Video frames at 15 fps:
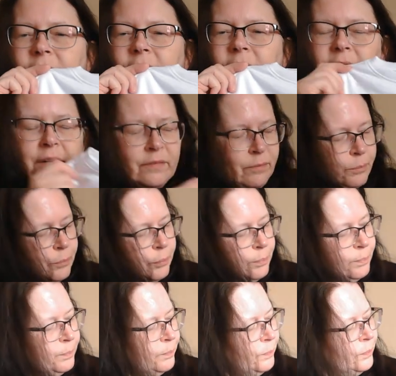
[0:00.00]
It's kind of
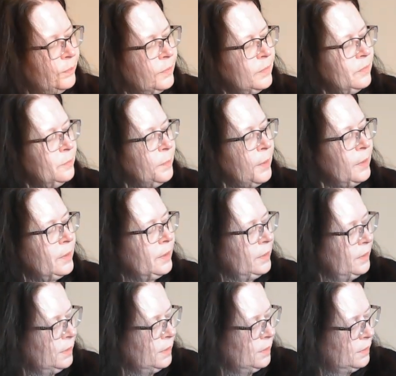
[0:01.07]

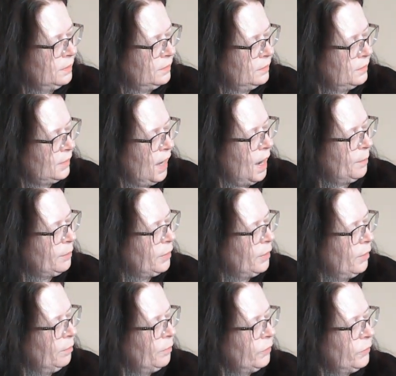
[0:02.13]
sparkly
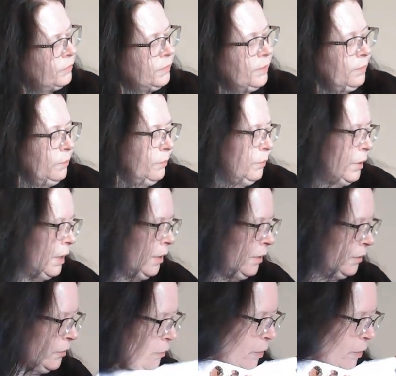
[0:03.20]
copper almost and brown.